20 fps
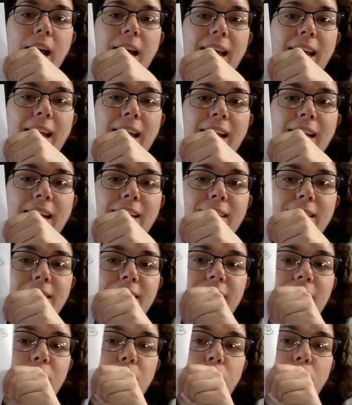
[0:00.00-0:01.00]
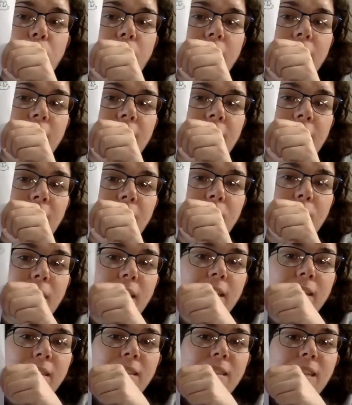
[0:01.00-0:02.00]
And what that
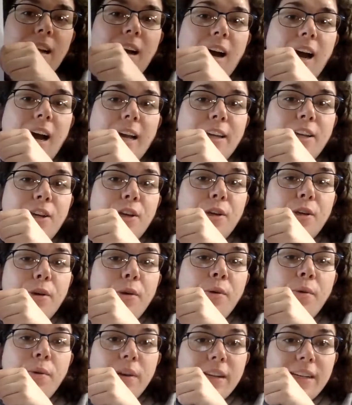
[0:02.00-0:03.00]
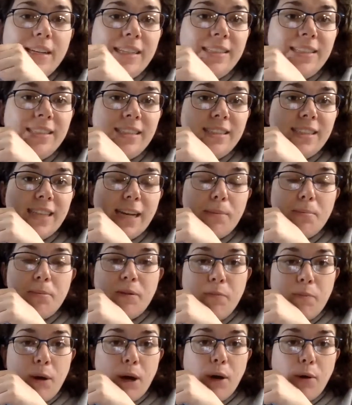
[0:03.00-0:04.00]
means, a haiku is a type
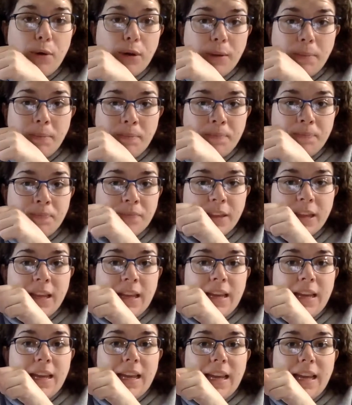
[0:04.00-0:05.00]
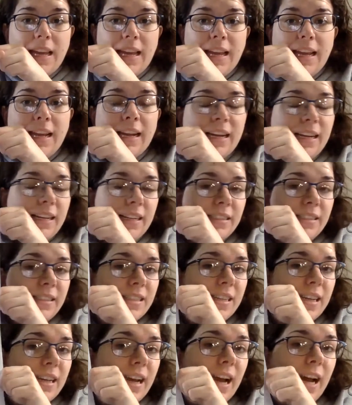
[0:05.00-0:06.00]
of poem. And
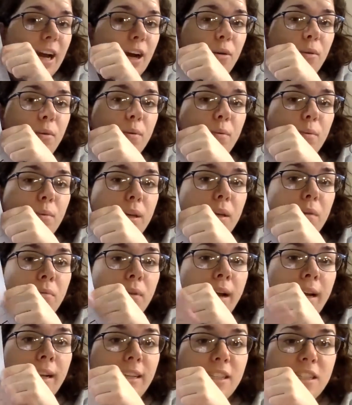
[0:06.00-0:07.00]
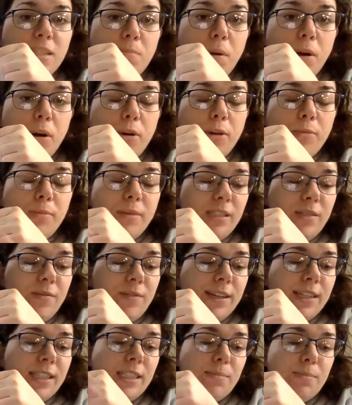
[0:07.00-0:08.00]
how we write this poem is
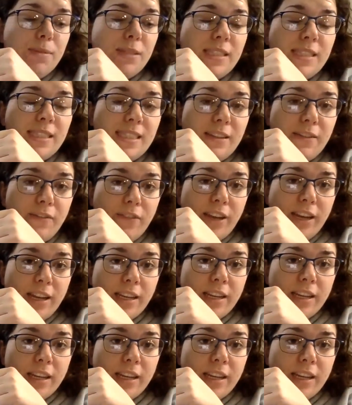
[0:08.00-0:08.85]
very specific.